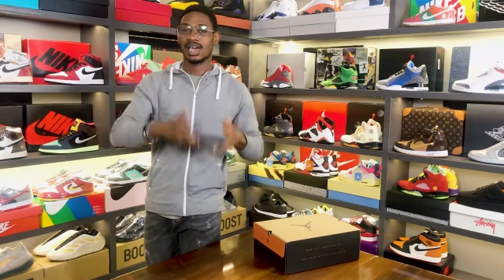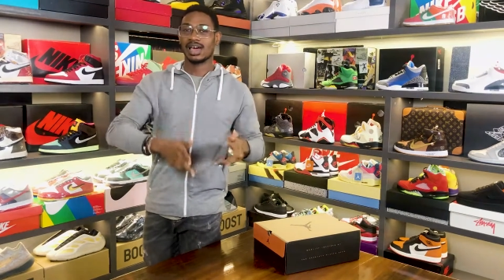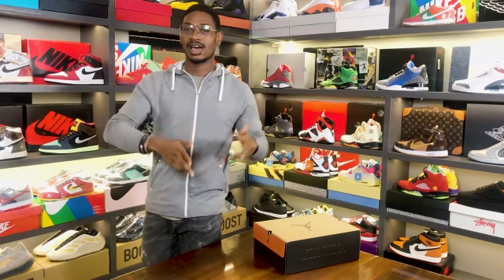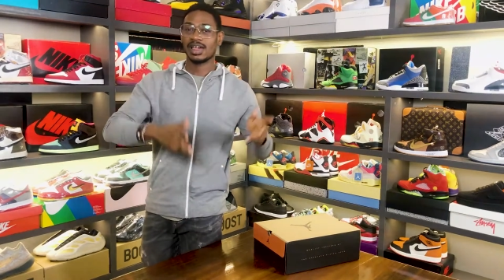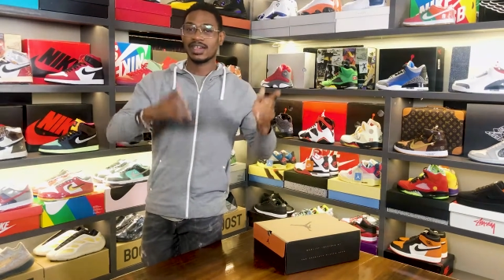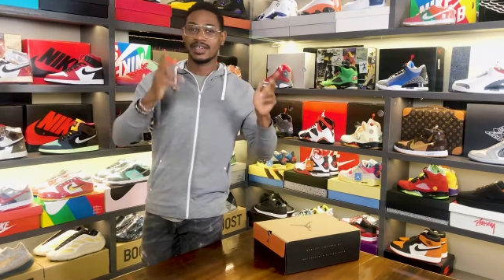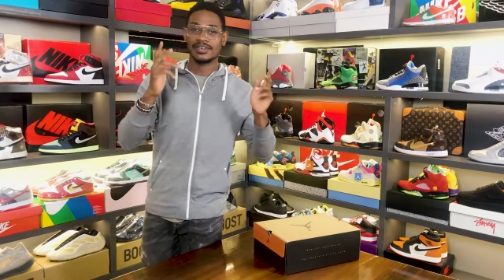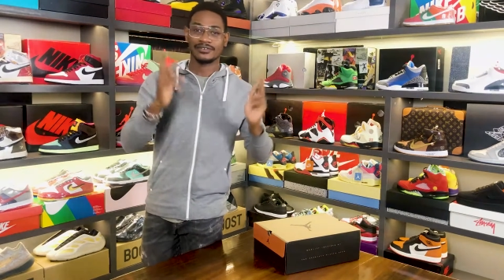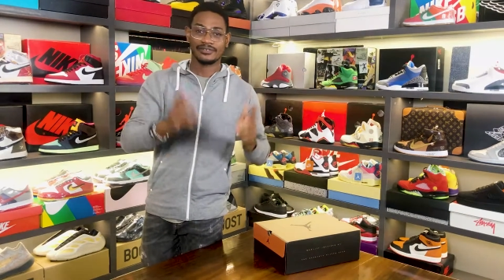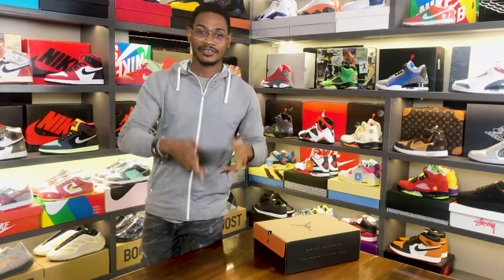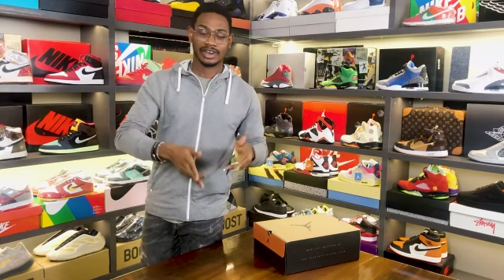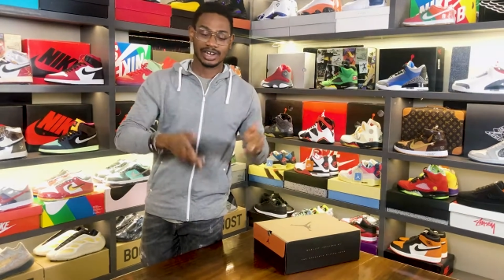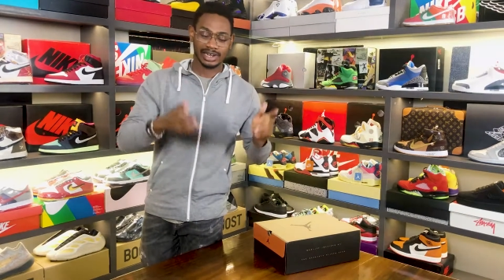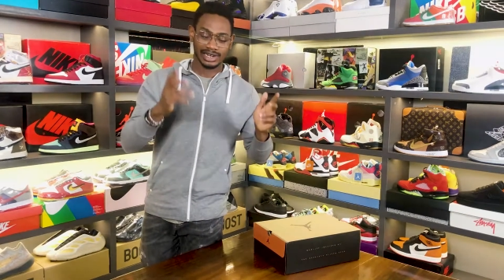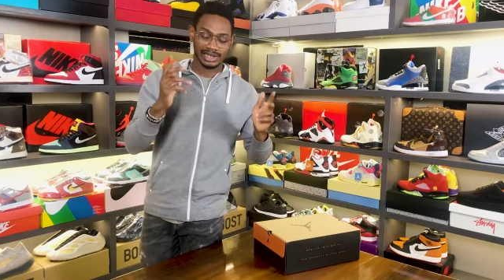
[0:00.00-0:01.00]

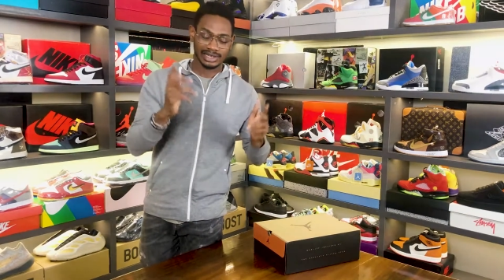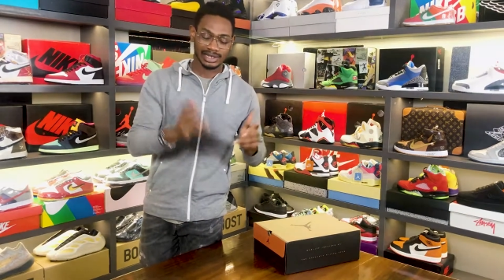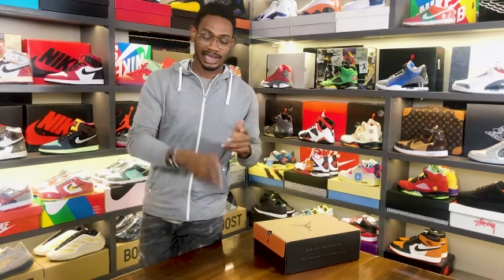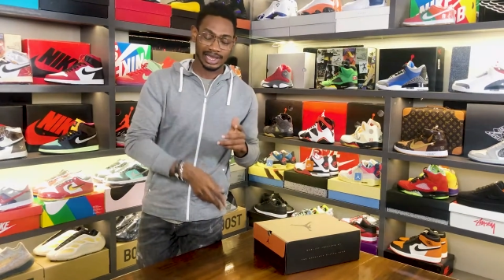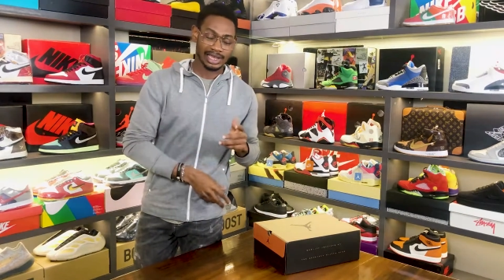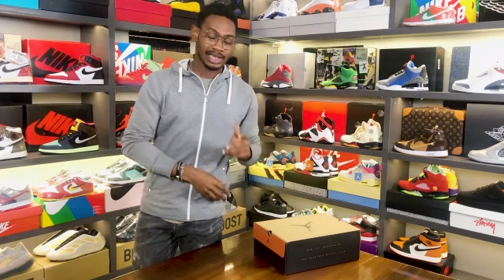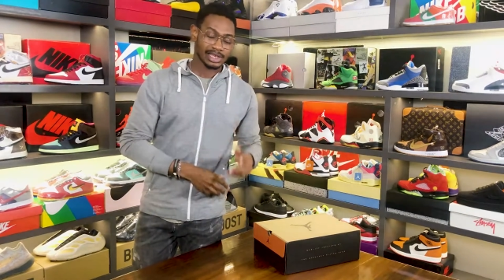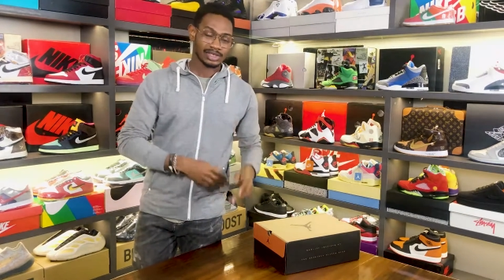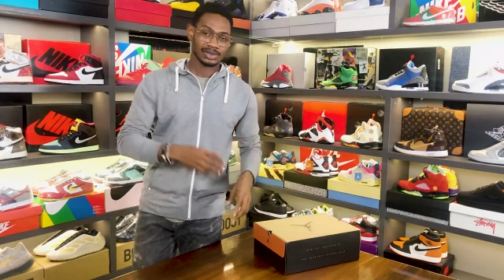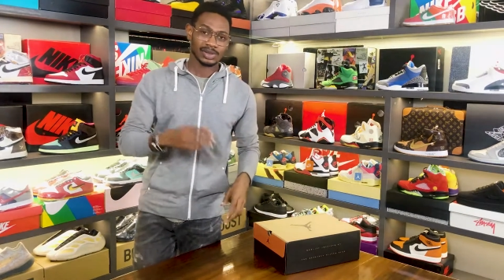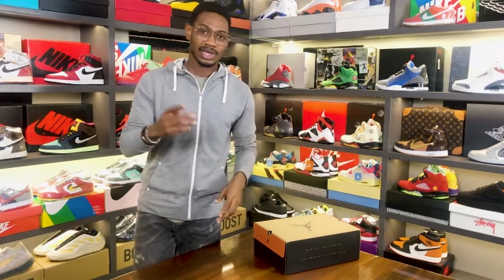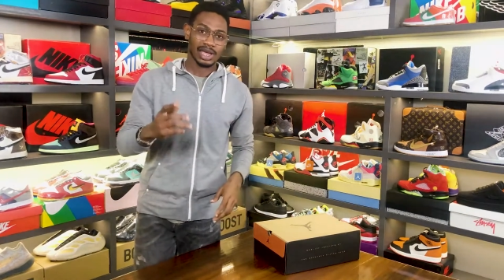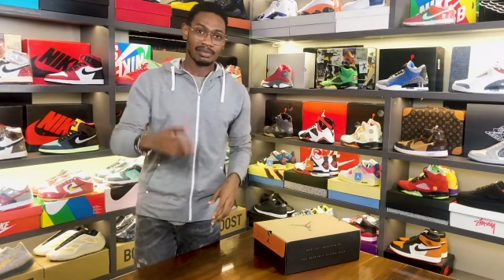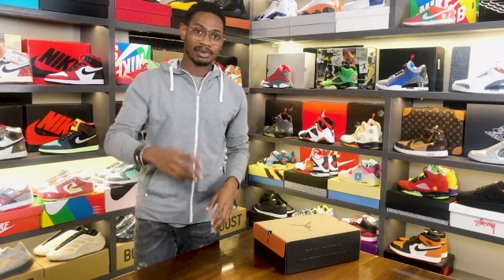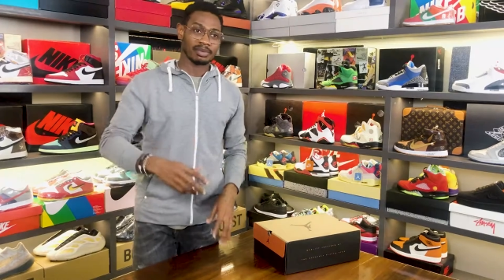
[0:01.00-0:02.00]
every day. So
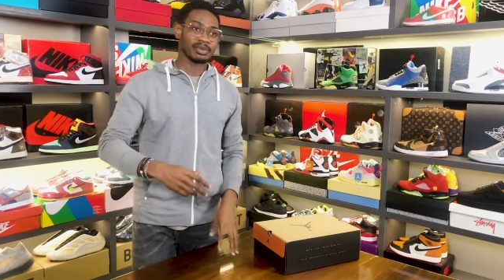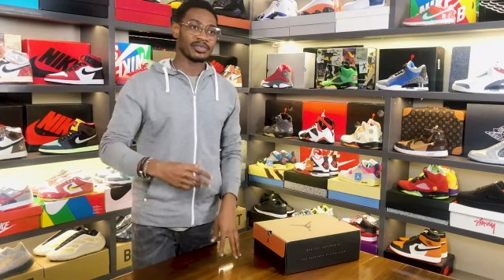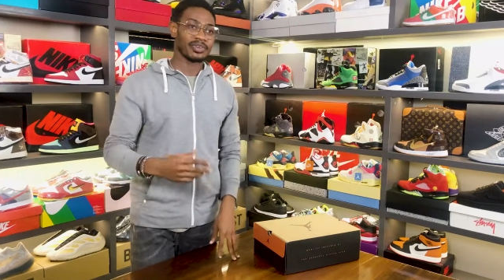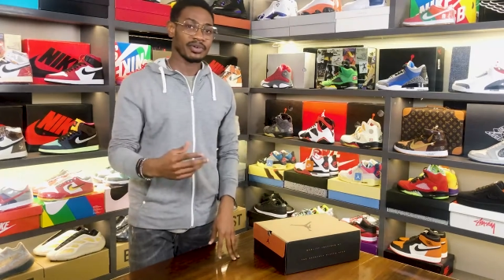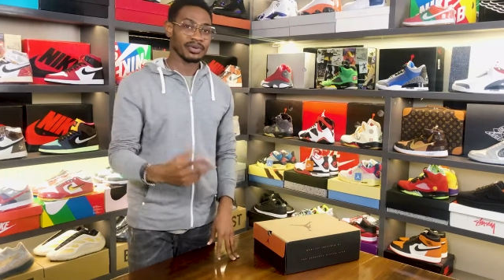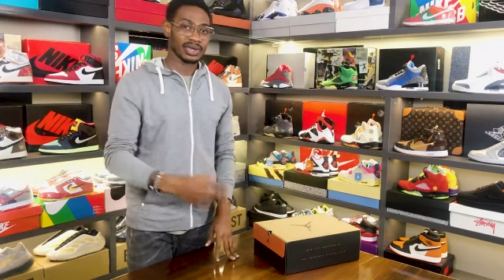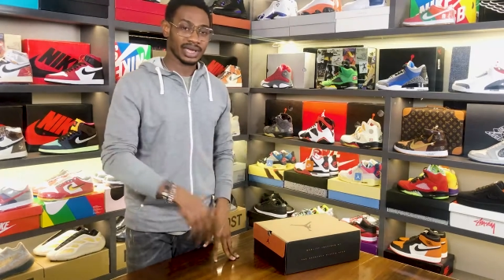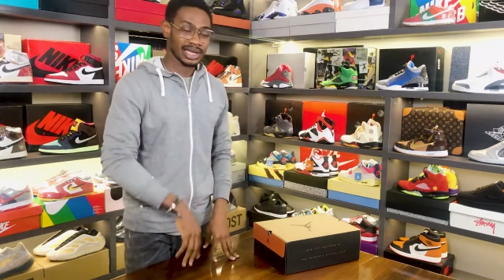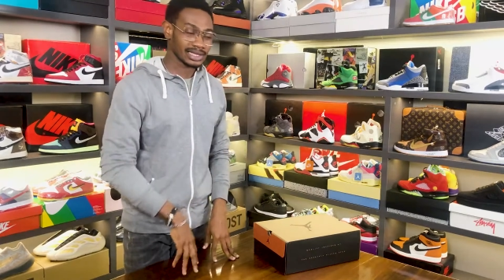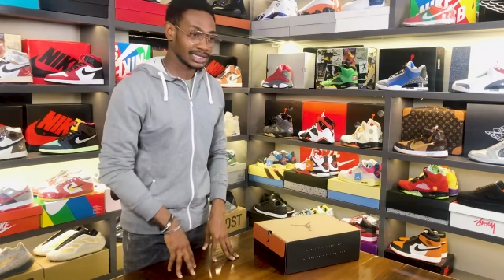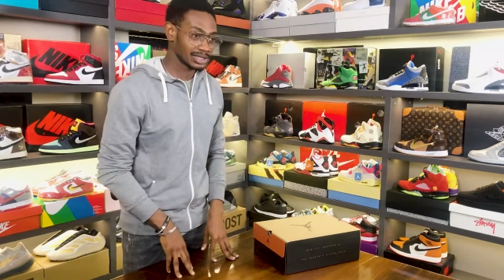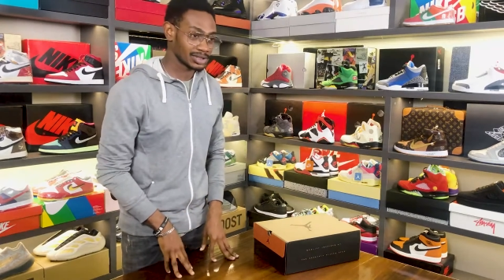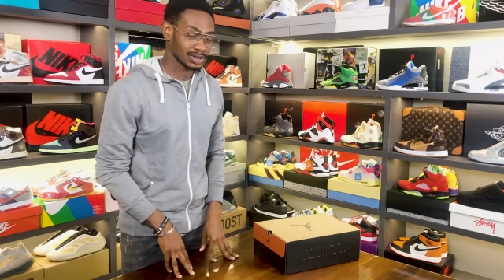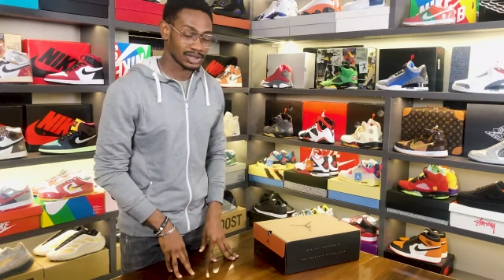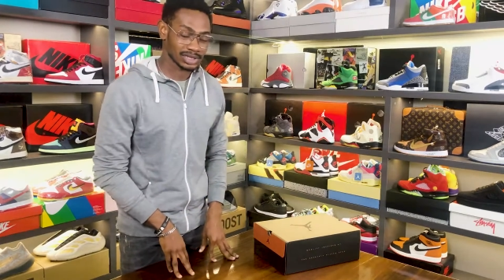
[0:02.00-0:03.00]
yeah, but before we get
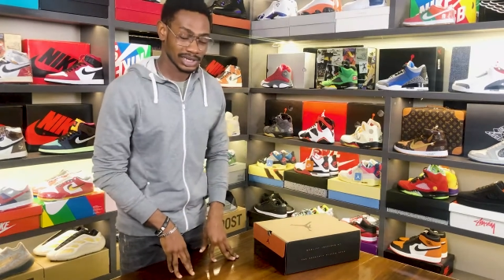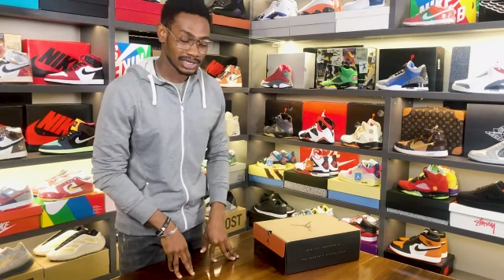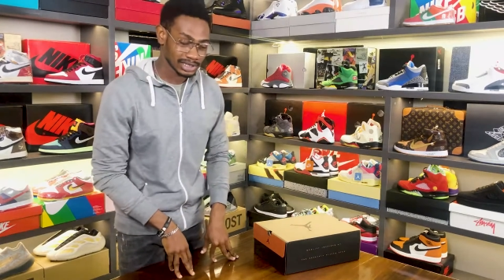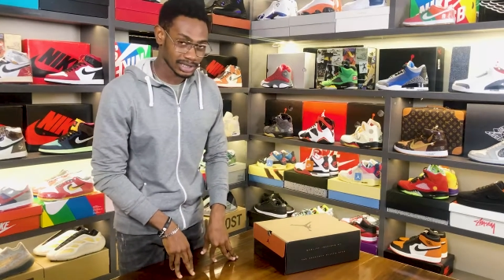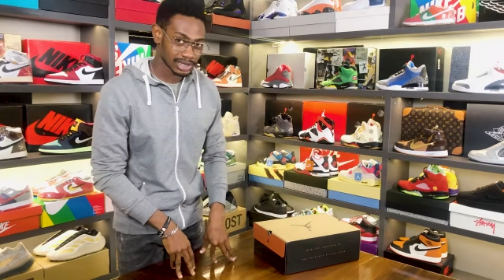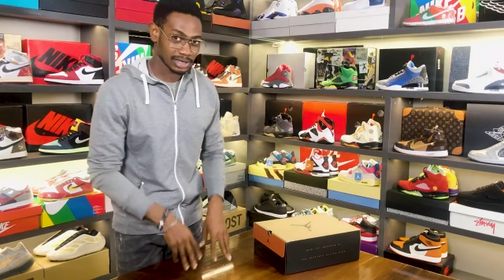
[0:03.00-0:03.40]
into today's